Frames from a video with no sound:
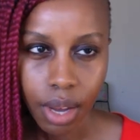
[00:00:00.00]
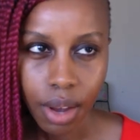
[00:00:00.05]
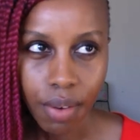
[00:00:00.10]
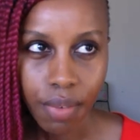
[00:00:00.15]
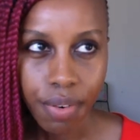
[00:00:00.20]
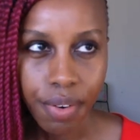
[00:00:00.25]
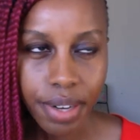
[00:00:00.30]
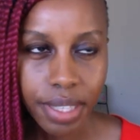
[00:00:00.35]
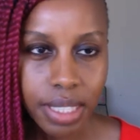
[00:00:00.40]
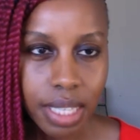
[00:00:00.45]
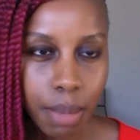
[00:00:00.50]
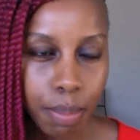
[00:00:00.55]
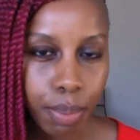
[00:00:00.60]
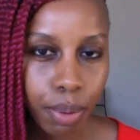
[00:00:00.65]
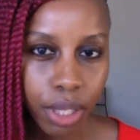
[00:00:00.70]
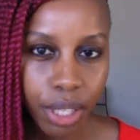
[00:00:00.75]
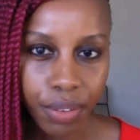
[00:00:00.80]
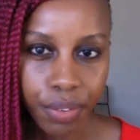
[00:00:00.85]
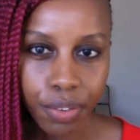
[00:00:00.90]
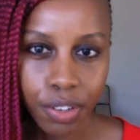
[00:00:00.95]
For
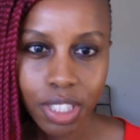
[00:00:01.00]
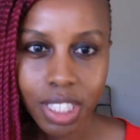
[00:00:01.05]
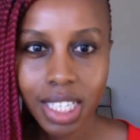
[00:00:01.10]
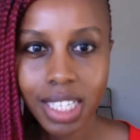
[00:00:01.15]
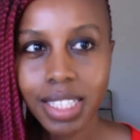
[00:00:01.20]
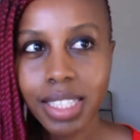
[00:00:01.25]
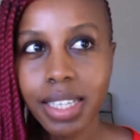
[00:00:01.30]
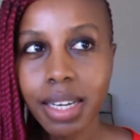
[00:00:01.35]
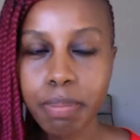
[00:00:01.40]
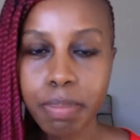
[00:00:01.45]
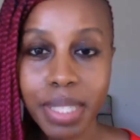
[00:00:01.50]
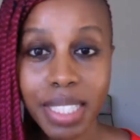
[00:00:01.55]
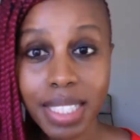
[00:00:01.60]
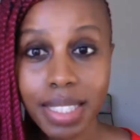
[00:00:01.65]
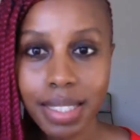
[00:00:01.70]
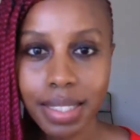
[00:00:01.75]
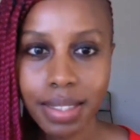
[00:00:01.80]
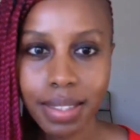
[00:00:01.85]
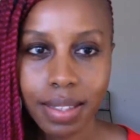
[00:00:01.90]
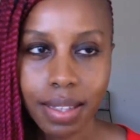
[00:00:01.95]
example, if you're starting a
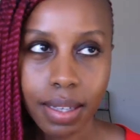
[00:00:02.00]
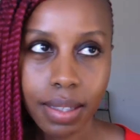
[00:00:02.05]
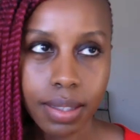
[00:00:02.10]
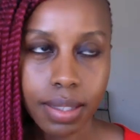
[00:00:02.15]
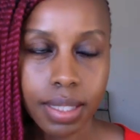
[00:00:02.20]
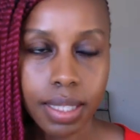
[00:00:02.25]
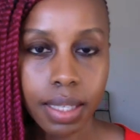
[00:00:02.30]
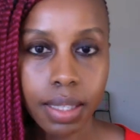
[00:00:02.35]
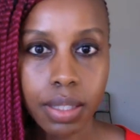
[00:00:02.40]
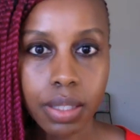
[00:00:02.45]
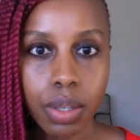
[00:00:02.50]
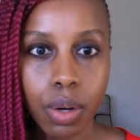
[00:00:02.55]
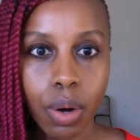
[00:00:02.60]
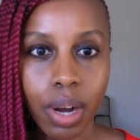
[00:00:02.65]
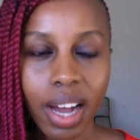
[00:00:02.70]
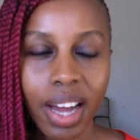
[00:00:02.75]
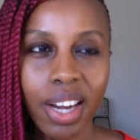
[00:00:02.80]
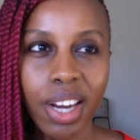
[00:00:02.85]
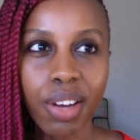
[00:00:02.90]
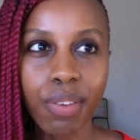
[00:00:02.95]
business that sells
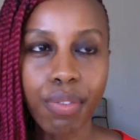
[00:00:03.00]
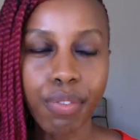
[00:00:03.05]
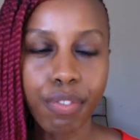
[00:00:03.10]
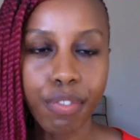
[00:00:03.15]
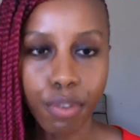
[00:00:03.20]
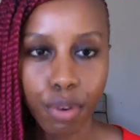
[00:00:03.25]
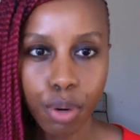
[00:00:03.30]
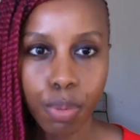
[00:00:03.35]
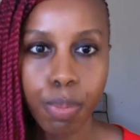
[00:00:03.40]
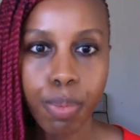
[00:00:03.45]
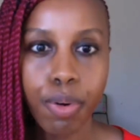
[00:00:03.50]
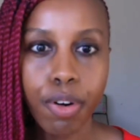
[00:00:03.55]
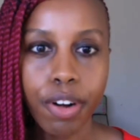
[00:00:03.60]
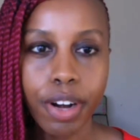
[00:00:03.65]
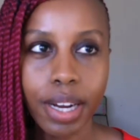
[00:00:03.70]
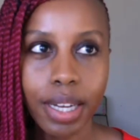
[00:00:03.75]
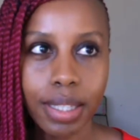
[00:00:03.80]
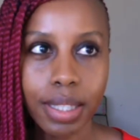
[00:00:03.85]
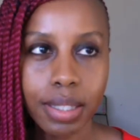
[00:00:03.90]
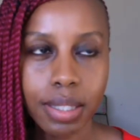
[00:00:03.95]
organic food
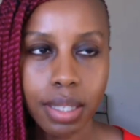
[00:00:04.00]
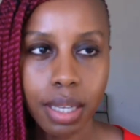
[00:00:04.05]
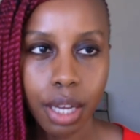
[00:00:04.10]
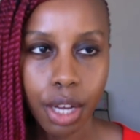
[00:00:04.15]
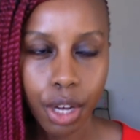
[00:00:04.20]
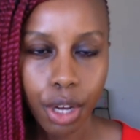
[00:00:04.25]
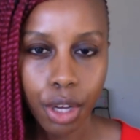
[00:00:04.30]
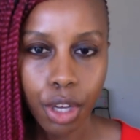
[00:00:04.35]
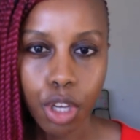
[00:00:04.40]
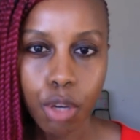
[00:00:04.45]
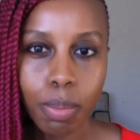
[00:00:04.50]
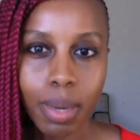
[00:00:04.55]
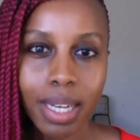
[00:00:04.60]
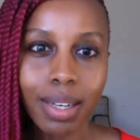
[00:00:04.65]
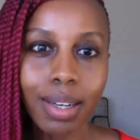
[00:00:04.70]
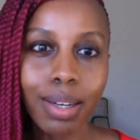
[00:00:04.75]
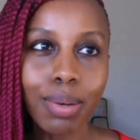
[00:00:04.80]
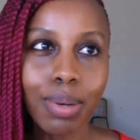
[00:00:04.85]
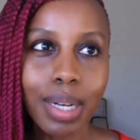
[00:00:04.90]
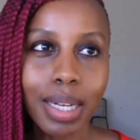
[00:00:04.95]
products, you
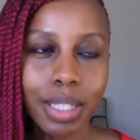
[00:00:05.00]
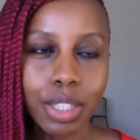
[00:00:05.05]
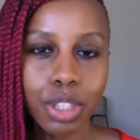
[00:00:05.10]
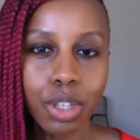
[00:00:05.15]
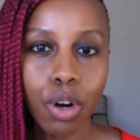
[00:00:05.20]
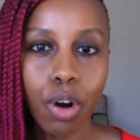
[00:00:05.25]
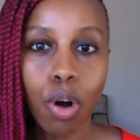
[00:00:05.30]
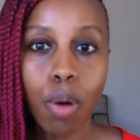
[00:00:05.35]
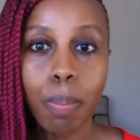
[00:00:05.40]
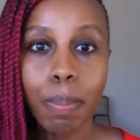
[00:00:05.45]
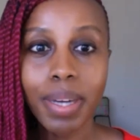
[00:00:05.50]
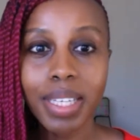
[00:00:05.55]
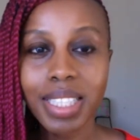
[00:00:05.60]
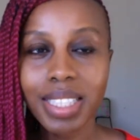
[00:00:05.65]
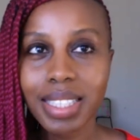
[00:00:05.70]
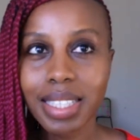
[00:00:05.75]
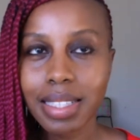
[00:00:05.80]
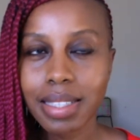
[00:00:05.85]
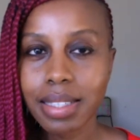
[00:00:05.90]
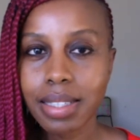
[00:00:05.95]
might look at your
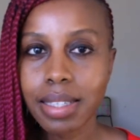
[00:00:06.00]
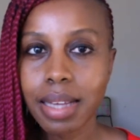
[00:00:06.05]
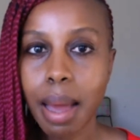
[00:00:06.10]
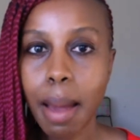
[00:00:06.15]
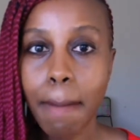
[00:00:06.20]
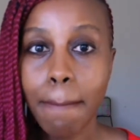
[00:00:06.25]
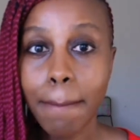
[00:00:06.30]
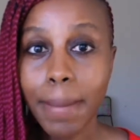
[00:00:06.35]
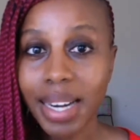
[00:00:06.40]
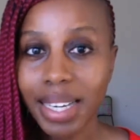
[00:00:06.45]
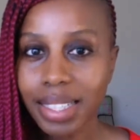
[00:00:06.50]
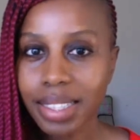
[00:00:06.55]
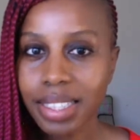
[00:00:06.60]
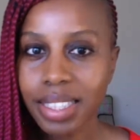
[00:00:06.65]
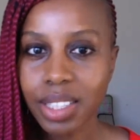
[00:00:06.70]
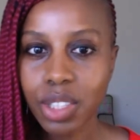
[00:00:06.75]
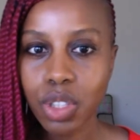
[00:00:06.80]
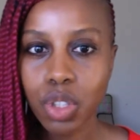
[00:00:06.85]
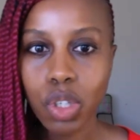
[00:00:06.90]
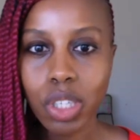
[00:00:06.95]
competitors'
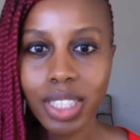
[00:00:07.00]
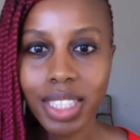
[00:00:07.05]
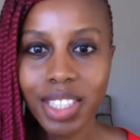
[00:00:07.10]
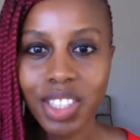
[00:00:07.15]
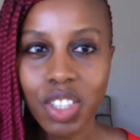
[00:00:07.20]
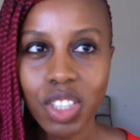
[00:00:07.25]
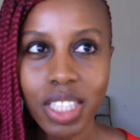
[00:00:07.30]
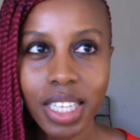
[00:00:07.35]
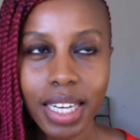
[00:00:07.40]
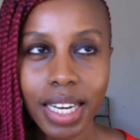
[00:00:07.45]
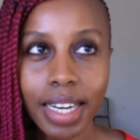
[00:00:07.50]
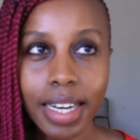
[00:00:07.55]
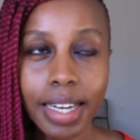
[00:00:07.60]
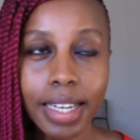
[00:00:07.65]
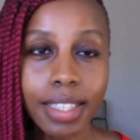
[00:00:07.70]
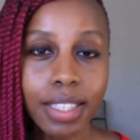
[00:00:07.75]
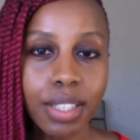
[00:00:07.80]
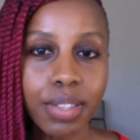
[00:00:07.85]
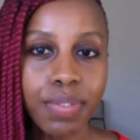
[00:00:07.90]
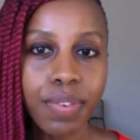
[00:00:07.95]
marketing strategies and
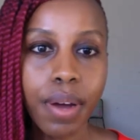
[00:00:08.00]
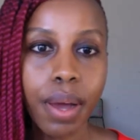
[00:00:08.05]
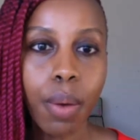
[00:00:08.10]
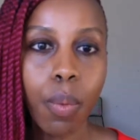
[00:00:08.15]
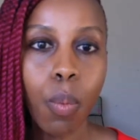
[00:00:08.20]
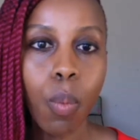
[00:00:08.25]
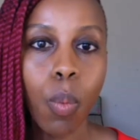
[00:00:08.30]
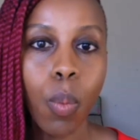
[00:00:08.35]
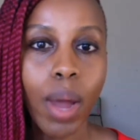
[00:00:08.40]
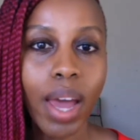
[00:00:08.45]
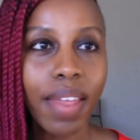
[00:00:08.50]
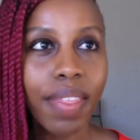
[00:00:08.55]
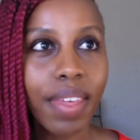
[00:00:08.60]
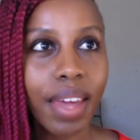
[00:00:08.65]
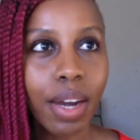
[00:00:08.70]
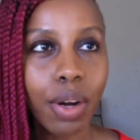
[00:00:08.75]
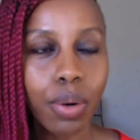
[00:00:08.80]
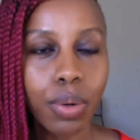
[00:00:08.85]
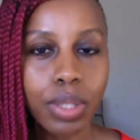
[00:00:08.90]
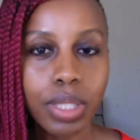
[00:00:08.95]
identify where they're
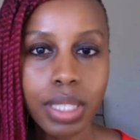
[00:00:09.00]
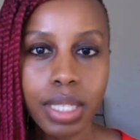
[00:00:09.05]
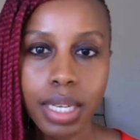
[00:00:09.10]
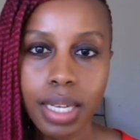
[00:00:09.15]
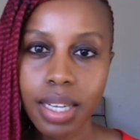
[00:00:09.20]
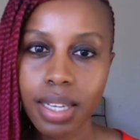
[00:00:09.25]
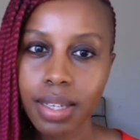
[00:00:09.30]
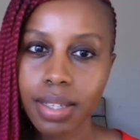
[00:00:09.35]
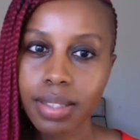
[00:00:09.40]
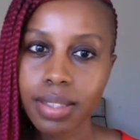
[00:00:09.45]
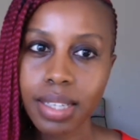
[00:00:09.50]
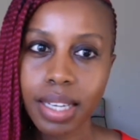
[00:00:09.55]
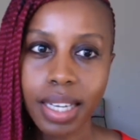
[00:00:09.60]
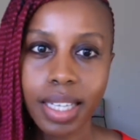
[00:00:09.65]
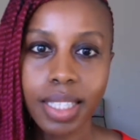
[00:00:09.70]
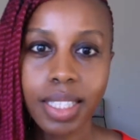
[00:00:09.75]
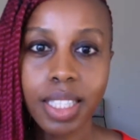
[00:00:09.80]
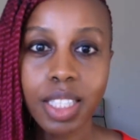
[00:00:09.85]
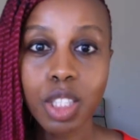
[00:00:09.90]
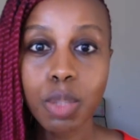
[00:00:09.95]
not
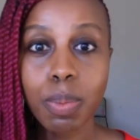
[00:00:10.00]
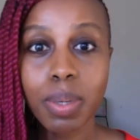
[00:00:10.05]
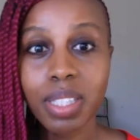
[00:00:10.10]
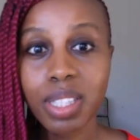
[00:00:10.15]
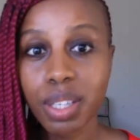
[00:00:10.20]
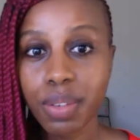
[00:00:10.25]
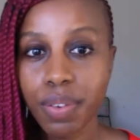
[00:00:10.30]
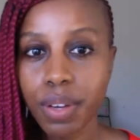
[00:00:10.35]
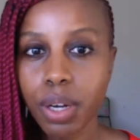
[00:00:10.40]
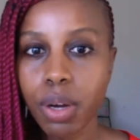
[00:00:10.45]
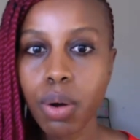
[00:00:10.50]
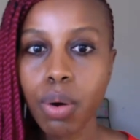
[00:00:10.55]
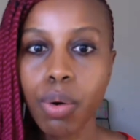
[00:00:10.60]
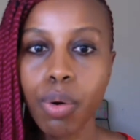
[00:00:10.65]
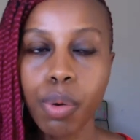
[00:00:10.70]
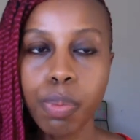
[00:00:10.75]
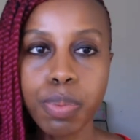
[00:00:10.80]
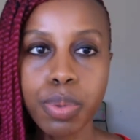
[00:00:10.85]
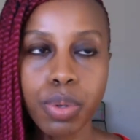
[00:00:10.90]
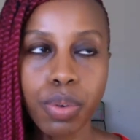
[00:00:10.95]
targeting specific
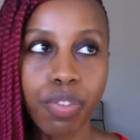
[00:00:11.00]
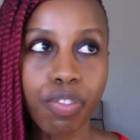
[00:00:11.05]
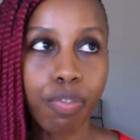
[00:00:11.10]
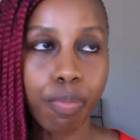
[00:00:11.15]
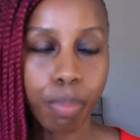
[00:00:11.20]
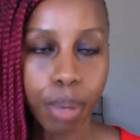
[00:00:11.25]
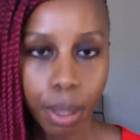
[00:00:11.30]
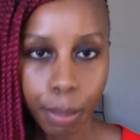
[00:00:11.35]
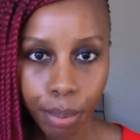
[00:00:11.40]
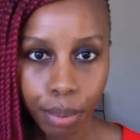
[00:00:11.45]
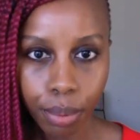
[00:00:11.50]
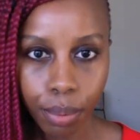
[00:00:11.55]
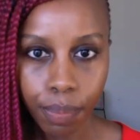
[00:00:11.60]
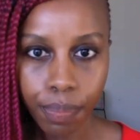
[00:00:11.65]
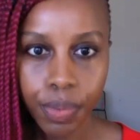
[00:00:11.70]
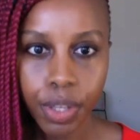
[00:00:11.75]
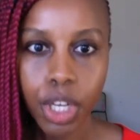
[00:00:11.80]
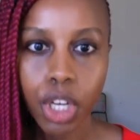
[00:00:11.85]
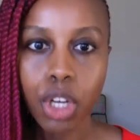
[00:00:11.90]
groups of people.